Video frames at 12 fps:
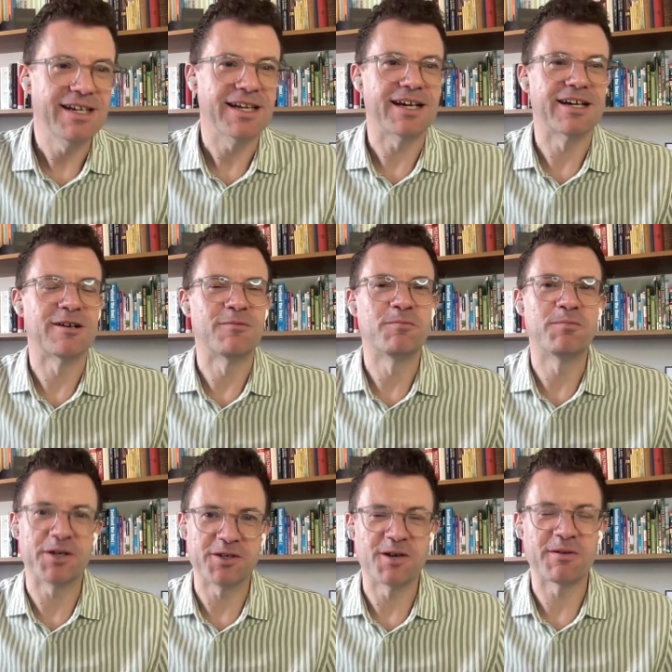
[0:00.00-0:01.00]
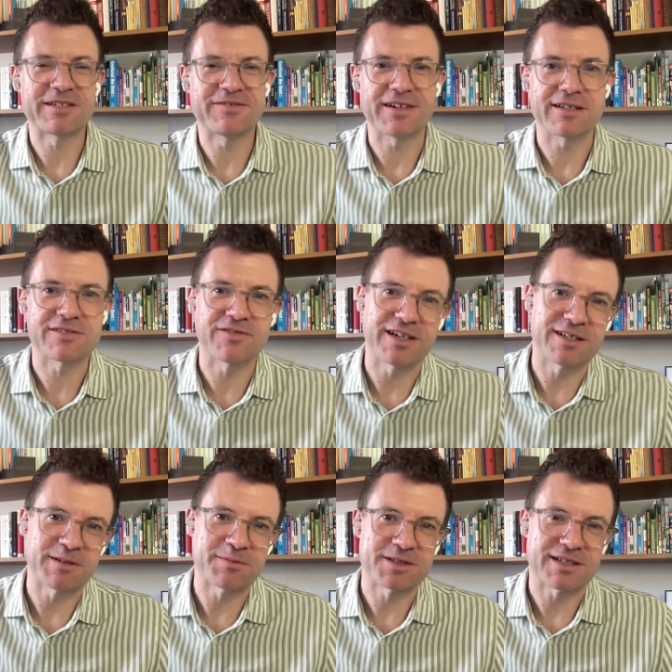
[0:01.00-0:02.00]
but you know where to find us via the
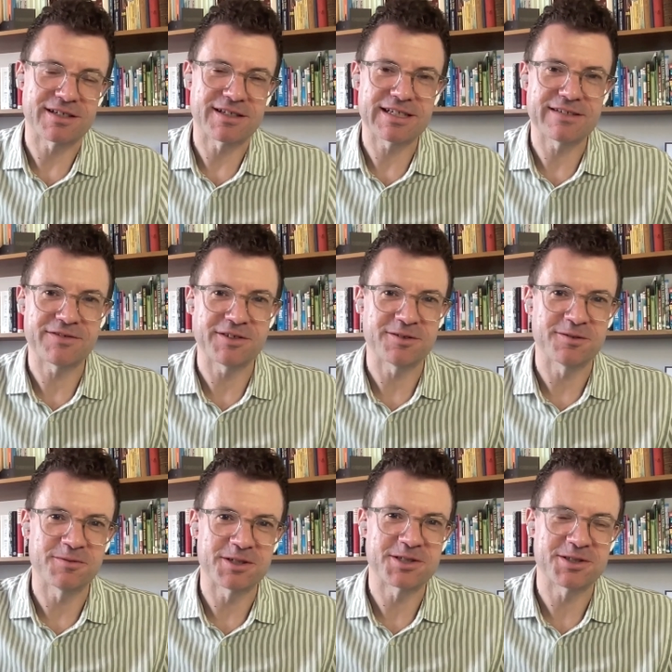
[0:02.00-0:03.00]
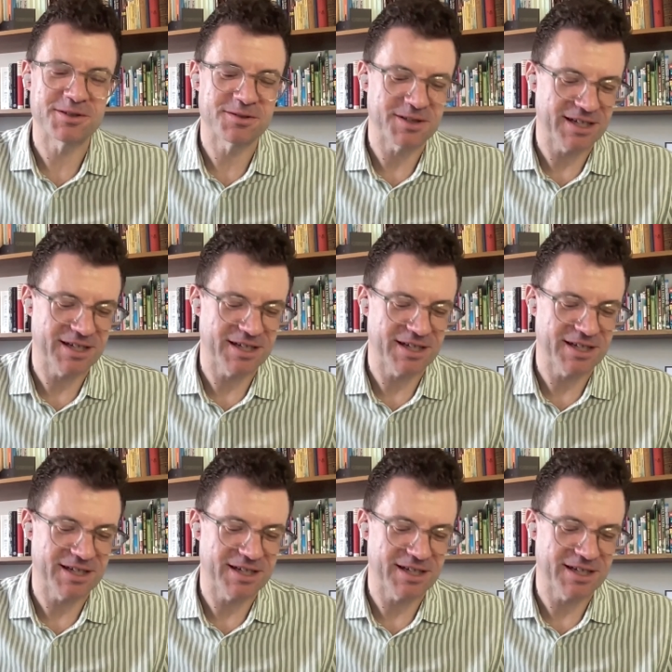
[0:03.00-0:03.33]
website if you wish to,